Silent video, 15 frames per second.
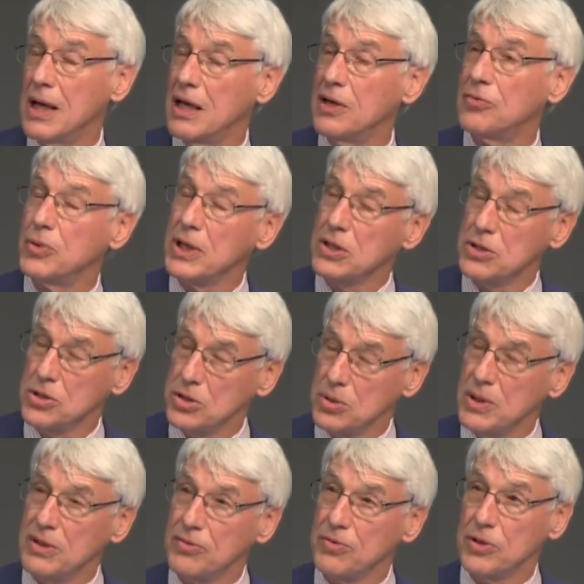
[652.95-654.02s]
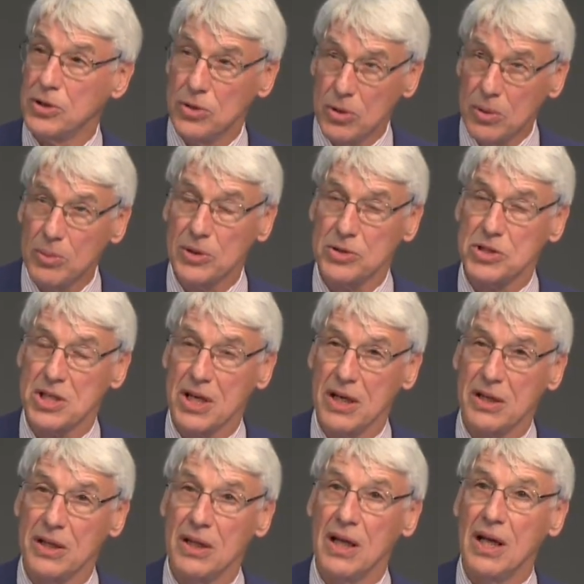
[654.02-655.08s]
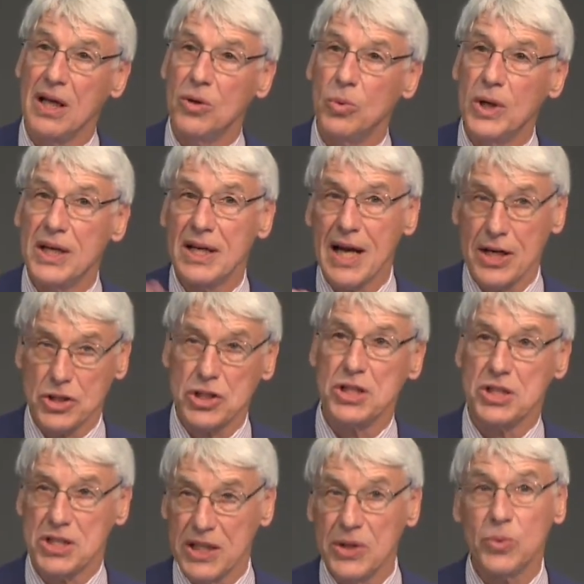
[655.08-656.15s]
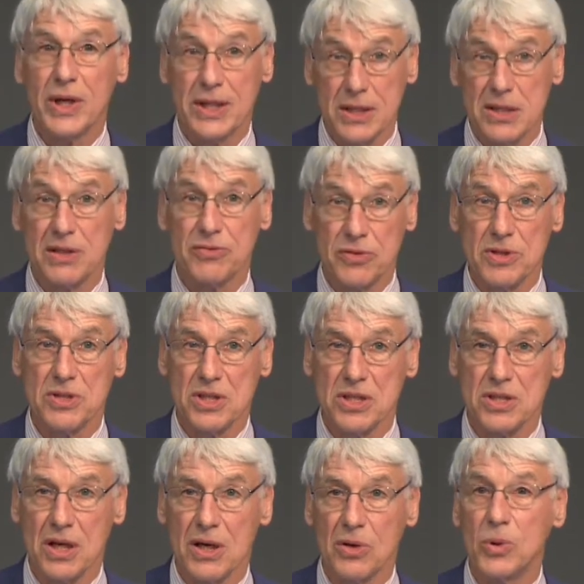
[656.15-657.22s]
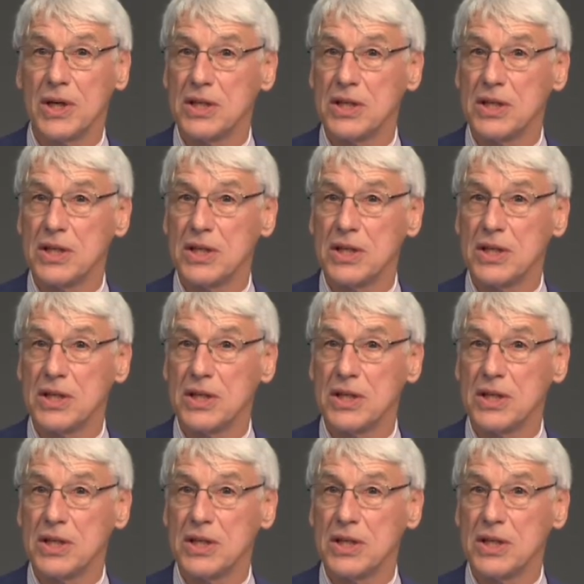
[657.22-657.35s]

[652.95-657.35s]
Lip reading: and if we can do it for a normal cell, we can actually see where the differences are.